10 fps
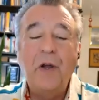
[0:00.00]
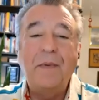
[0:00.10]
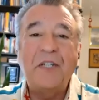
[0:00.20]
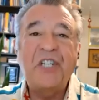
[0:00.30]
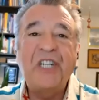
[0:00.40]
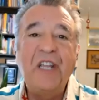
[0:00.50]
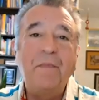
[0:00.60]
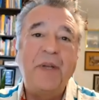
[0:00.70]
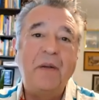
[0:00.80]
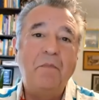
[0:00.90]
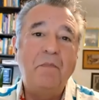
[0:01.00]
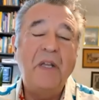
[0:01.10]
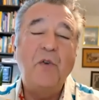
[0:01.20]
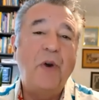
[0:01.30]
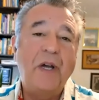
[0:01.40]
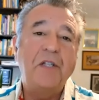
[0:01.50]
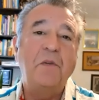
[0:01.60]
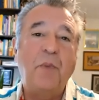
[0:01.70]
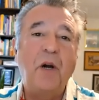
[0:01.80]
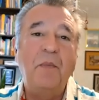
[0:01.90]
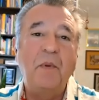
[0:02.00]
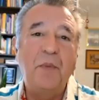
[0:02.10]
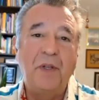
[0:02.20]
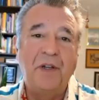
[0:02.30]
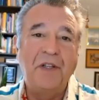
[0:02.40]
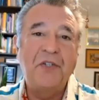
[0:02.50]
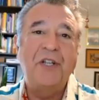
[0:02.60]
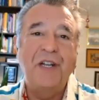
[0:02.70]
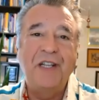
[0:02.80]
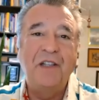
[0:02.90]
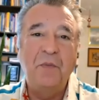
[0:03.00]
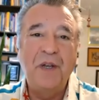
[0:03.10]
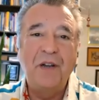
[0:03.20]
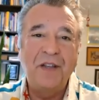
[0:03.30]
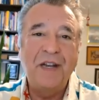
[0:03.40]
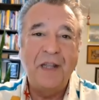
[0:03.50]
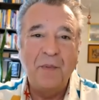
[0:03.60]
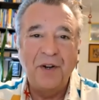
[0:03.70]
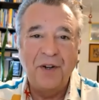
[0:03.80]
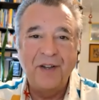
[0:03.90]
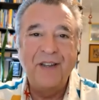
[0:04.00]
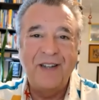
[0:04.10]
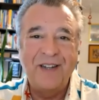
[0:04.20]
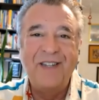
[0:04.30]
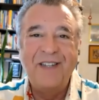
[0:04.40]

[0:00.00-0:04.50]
don't have a slip-in mid-rise apartment building suddenly in the middle of the neighborhood. Yeah.